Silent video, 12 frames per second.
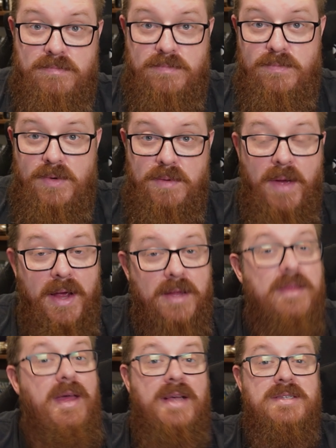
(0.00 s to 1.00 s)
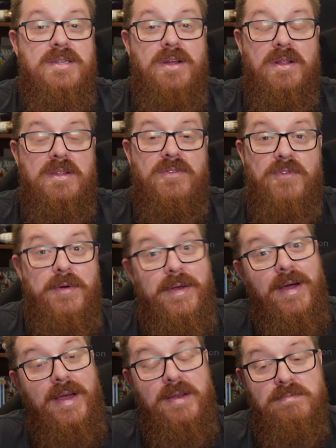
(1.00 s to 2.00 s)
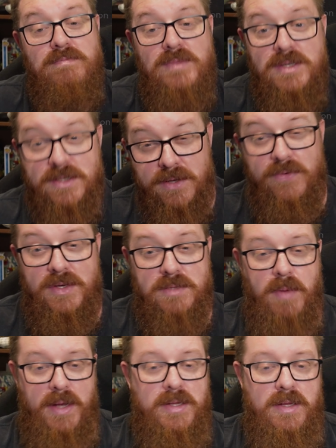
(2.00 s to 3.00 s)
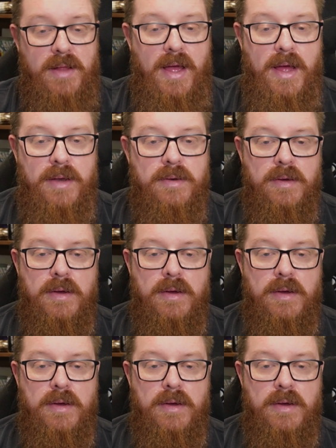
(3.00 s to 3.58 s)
when you're paying $1,000 for a night, you're sort of expecting that.